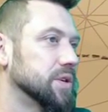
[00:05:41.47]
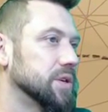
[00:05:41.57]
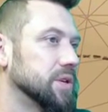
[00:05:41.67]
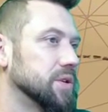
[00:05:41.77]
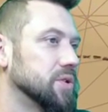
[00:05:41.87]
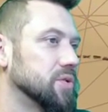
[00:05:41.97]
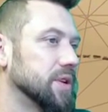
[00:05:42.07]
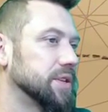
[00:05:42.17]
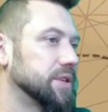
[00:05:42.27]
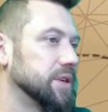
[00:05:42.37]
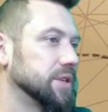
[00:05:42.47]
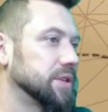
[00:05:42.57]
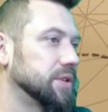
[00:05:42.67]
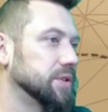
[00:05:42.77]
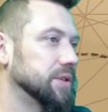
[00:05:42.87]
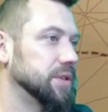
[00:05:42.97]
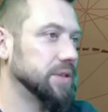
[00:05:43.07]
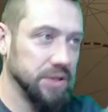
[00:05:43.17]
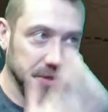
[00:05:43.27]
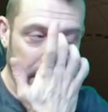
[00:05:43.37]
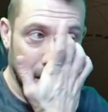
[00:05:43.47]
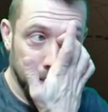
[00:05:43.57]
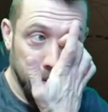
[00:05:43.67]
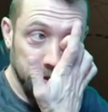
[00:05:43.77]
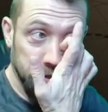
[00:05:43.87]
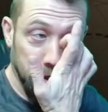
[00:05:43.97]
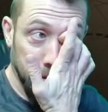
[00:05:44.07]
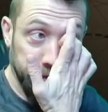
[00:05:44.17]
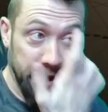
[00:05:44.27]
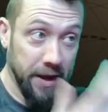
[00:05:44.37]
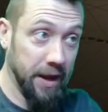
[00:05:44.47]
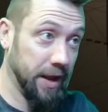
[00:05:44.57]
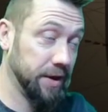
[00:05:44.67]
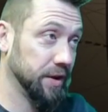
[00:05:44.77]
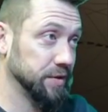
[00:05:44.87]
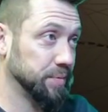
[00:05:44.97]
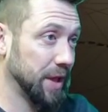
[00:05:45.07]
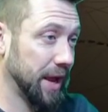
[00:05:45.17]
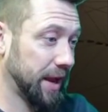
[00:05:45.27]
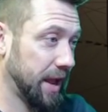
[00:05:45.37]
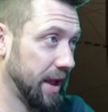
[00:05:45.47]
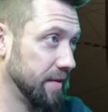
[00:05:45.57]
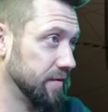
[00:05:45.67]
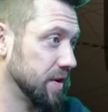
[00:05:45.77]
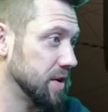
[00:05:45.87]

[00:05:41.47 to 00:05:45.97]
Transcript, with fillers: Oh, that's not good. How much of NA does black have?